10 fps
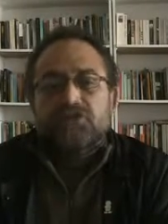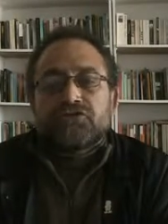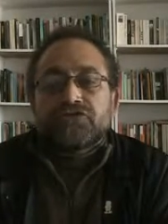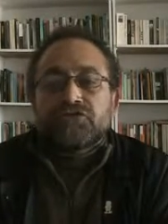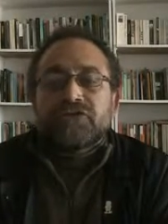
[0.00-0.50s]

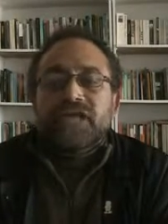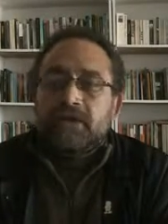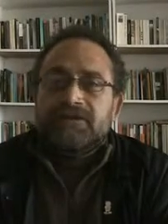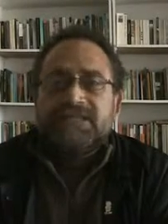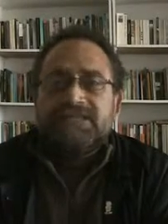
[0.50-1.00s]
to shoot
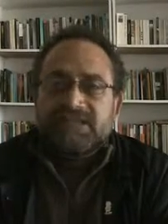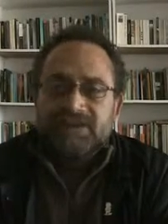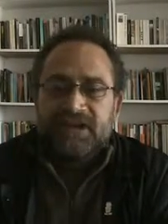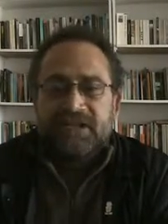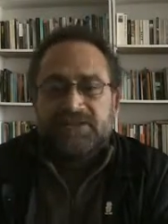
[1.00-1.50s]
innocent
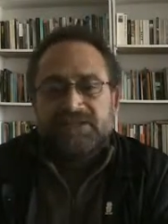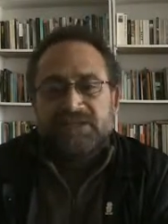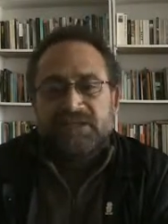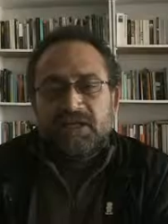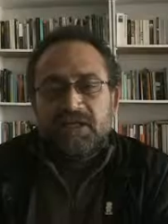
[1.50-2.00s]

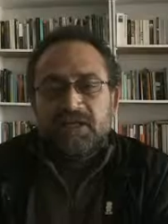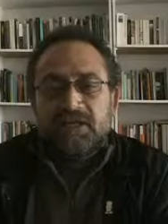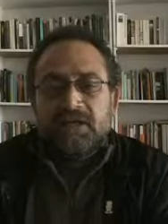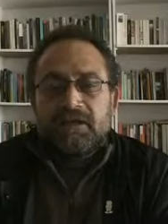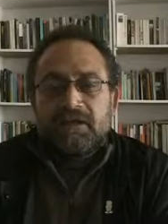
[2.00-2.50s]
civilians.
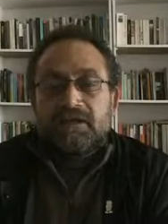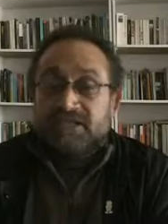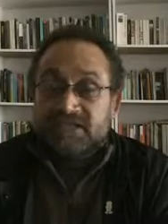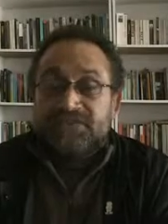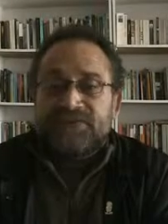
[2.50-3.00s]
It
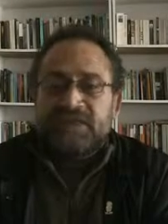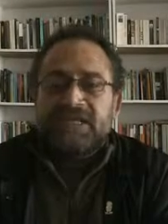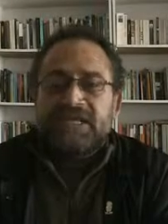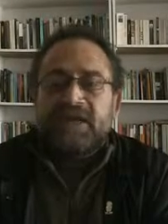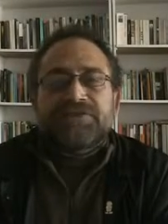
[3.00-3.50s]
is
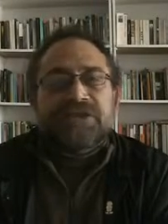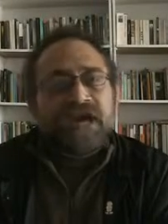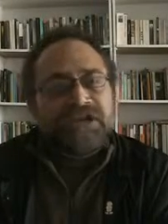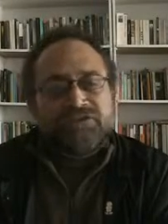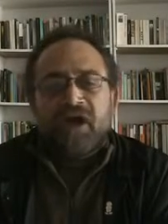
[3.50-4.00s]
definitely not the
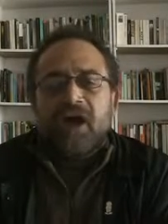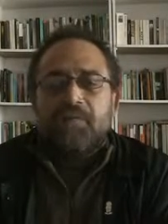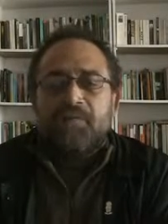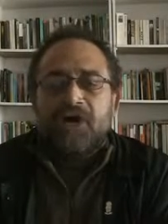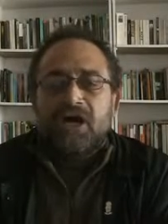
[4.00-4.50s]
right
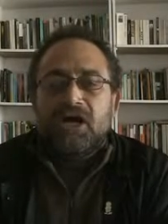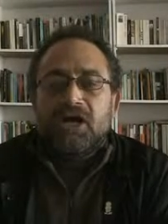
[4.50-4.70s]
time